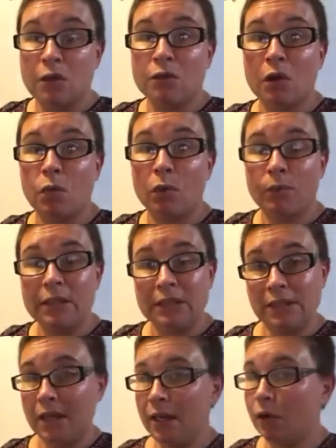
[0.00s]
So when we
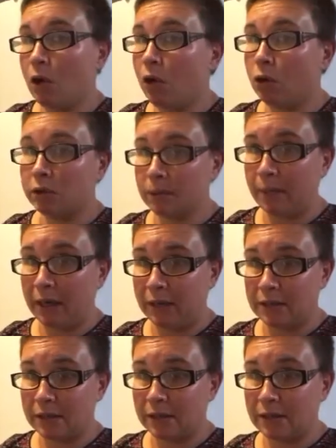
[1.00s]
see coal
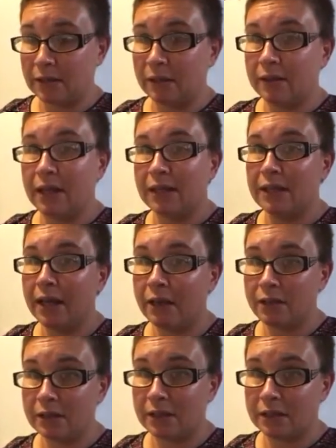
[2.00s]
deposits, that
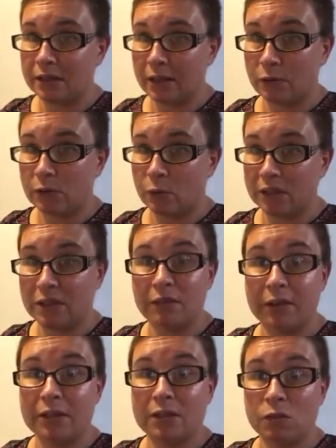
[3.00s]
tells us that that was once a
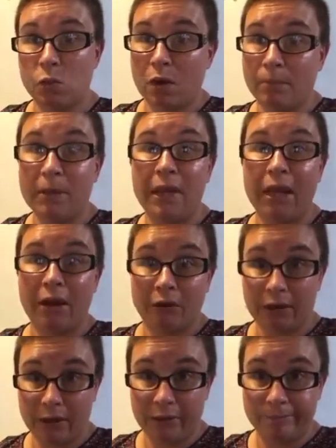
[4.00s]
very swampy
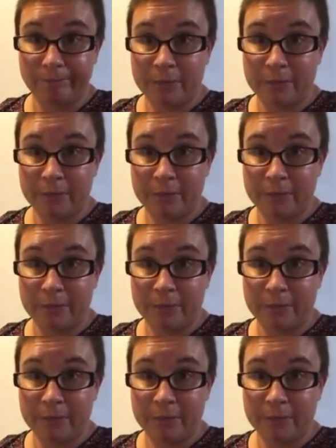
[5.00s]
area.